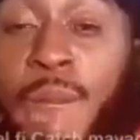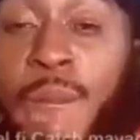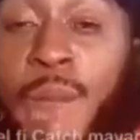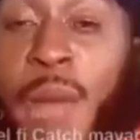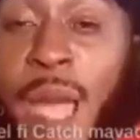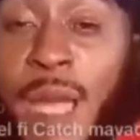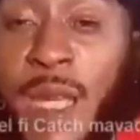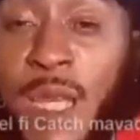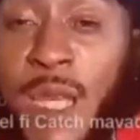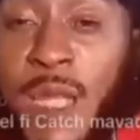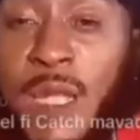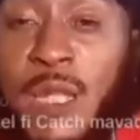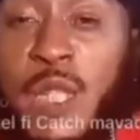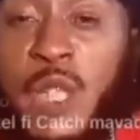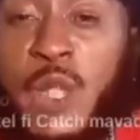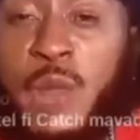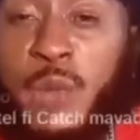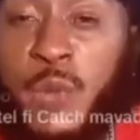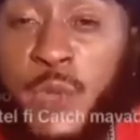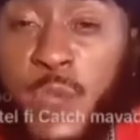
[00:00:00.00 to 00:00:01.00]
Begging
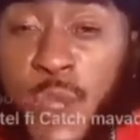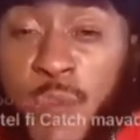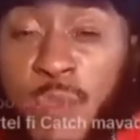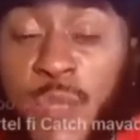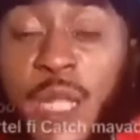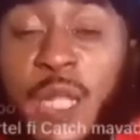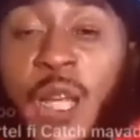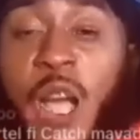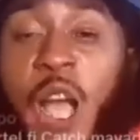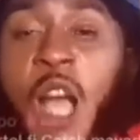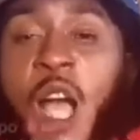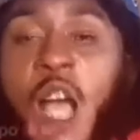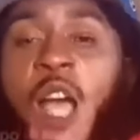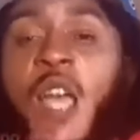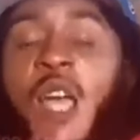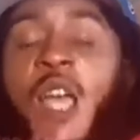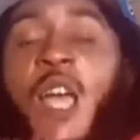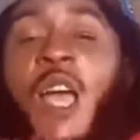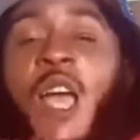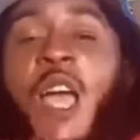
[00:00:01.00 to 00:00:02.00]
spree,
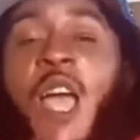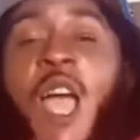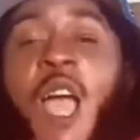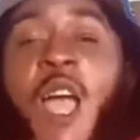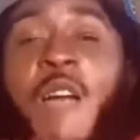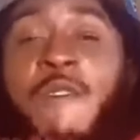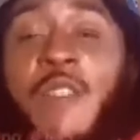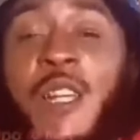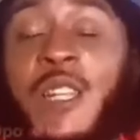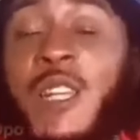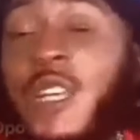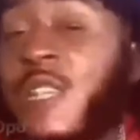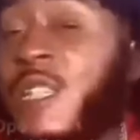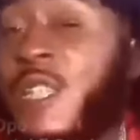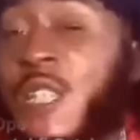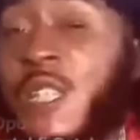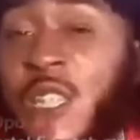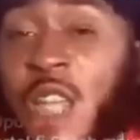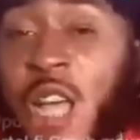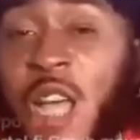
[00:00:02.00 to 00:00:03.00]
because every
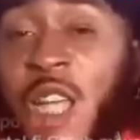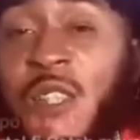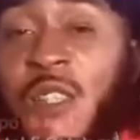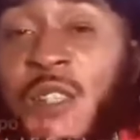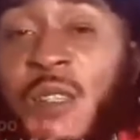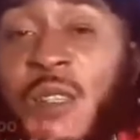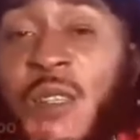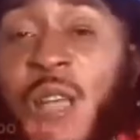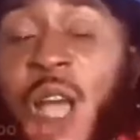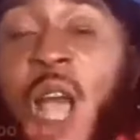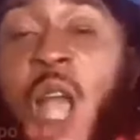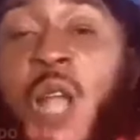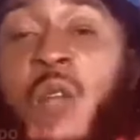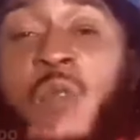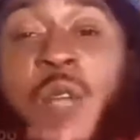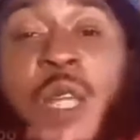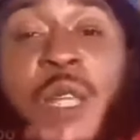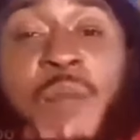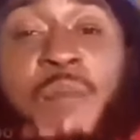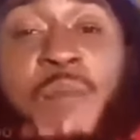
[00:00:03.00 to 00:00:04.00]
decision
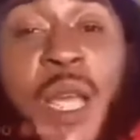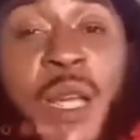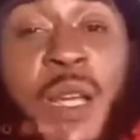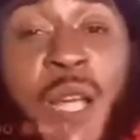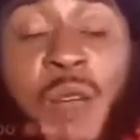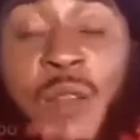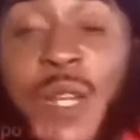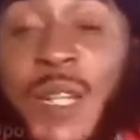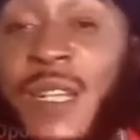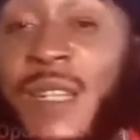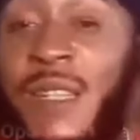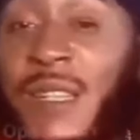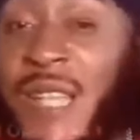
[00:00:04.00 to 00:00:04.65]
already make already.